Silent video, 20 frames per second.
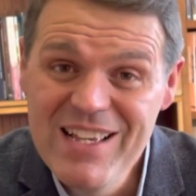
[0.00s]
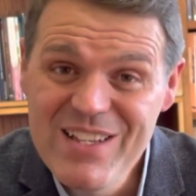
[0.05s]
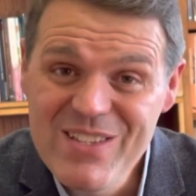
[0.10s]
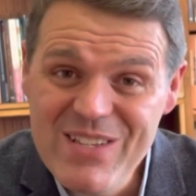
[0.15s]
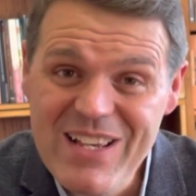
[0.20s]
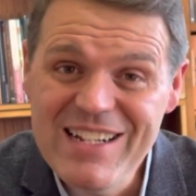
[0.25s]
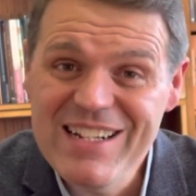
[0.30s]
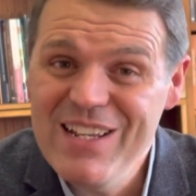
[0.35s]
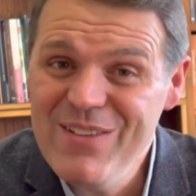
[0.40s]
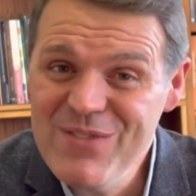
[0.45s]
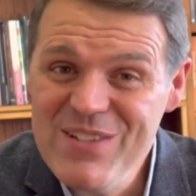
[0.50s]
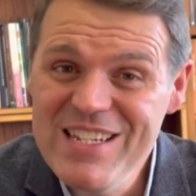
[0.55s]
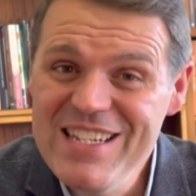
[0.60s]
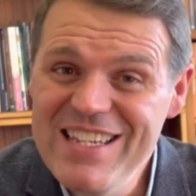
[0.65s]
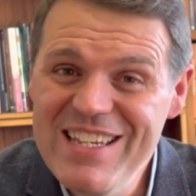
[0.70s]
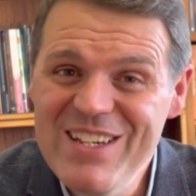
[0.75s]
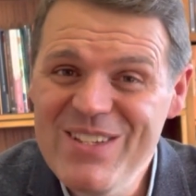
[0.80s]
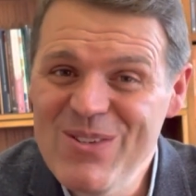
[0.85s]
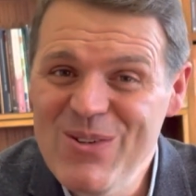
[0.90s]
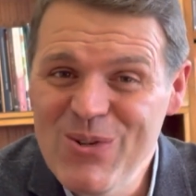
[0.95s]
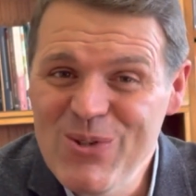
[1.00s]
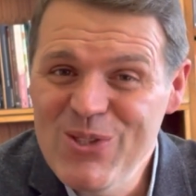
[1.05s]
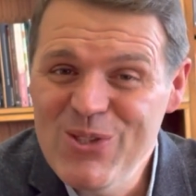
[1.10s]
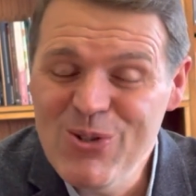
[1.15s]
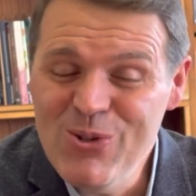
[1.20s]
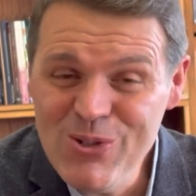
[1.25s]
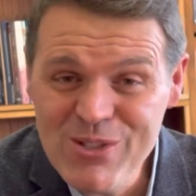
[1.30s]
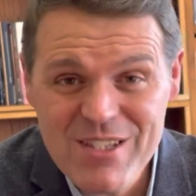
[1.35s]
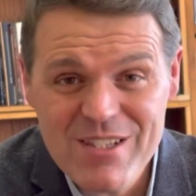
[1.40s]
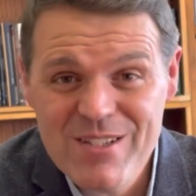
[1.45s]
So I'd love to hear your
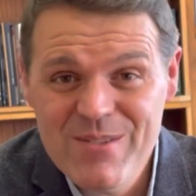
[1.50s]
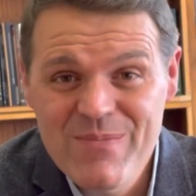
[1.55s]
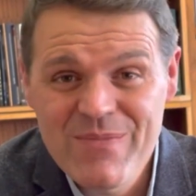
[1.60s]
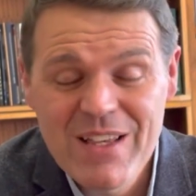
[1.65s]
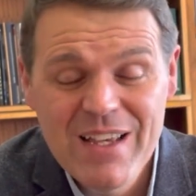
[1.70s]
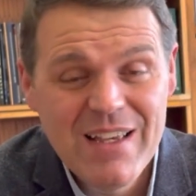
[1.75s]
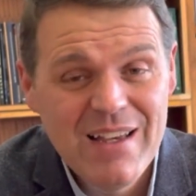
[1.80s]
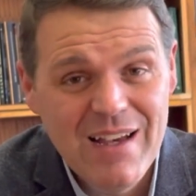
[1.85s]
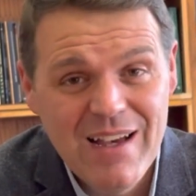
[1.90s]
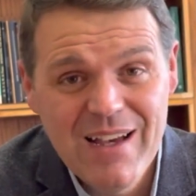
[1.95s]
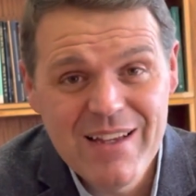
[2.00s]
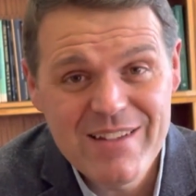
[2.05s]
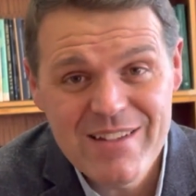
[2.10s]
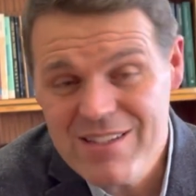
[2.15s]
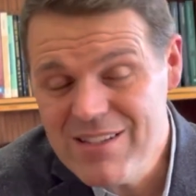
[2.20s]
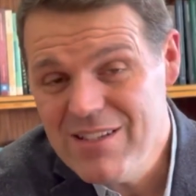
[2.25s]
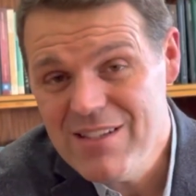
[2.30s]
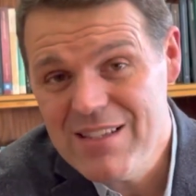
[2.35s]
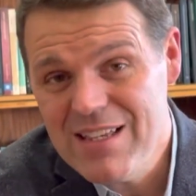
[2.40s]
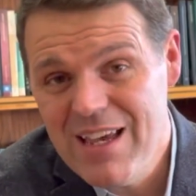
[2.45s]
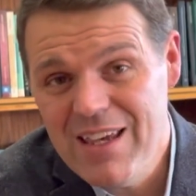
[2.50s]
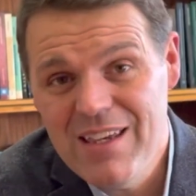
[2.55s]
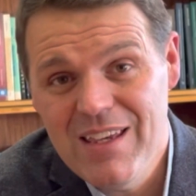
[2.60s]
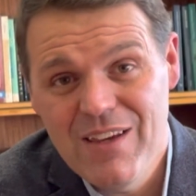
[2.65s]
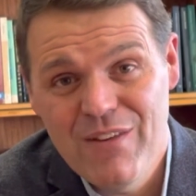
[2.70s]
thoughts. Uh, just to say,